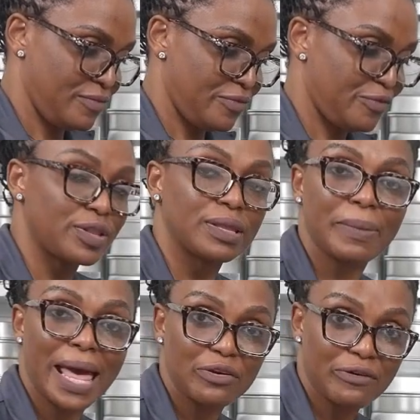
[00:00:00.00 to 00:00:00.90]
for the
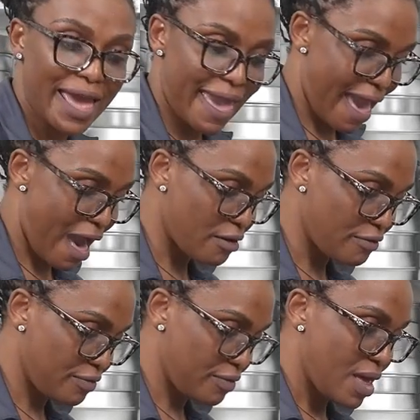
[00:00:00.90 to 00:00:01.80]
batter I have.
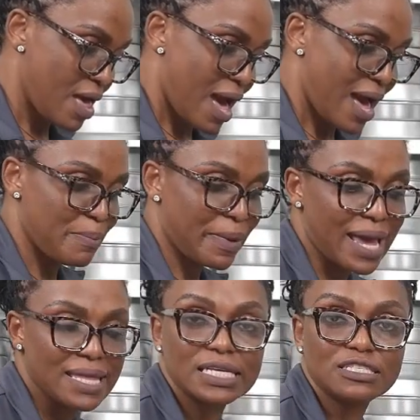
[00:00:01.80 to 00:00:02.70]
I
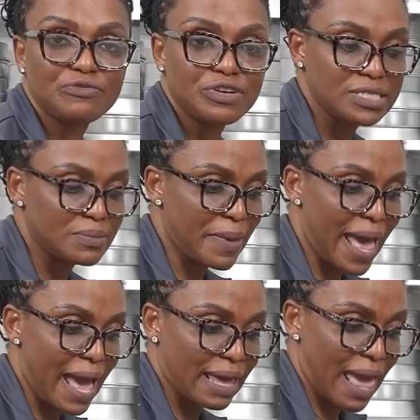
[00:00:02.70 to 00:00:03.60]
buy this freezer
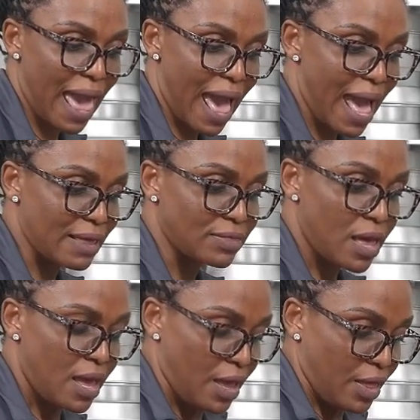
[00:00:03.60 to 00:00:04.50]
bag at
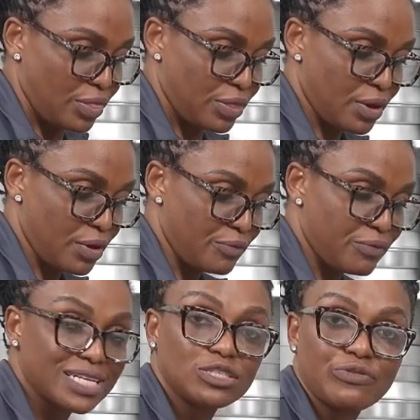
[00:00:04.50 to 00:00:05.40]
the
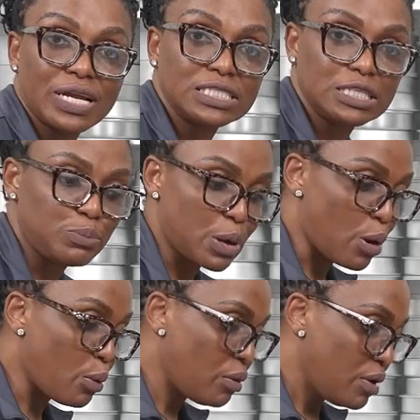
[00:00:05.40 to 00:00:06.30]
Restaurant
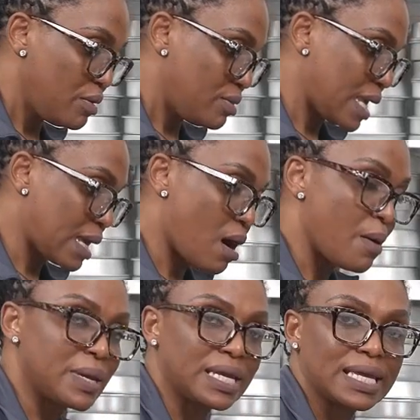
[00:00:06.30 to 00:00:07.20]
Depot. They
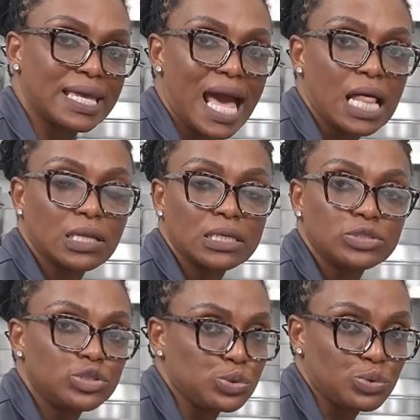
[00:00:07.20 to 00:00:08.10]
come in
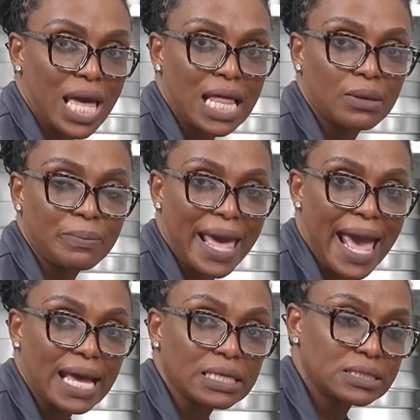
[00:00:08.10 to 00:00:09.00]
gallon, 2-gallon
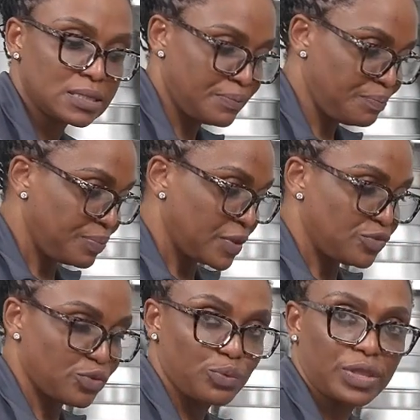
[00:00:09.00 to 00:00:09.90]
bags.
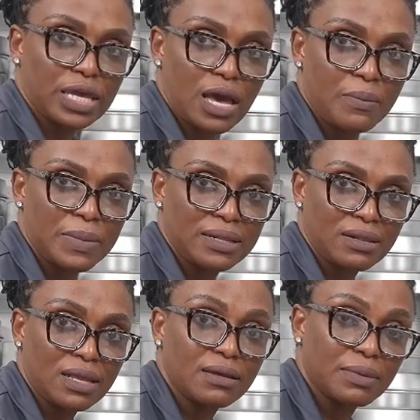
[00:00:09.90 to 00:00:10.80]
So they come
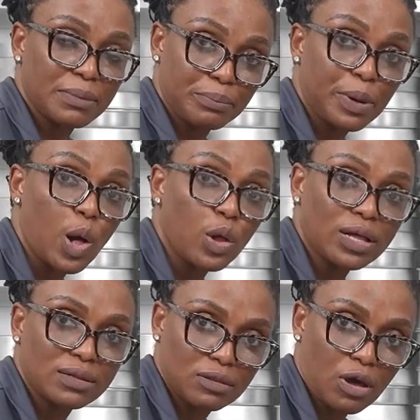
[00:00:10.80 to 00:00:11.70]
in bulk,
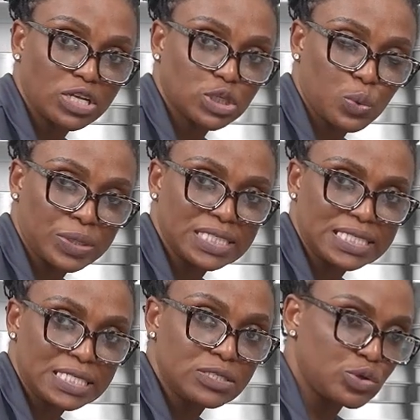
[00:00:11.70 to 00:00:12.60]
large
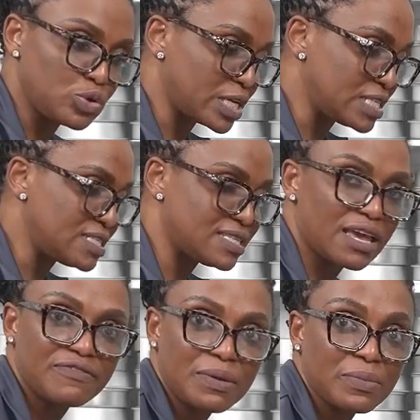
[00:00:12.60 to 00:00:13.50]
quantities, so you can
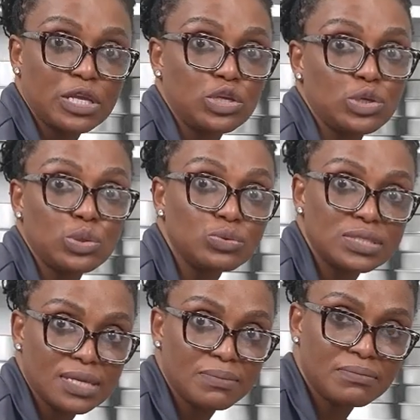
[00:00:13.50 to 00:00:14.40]
save them and use
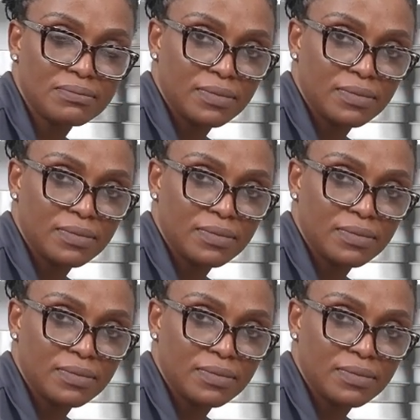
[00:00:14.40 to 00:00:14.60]
them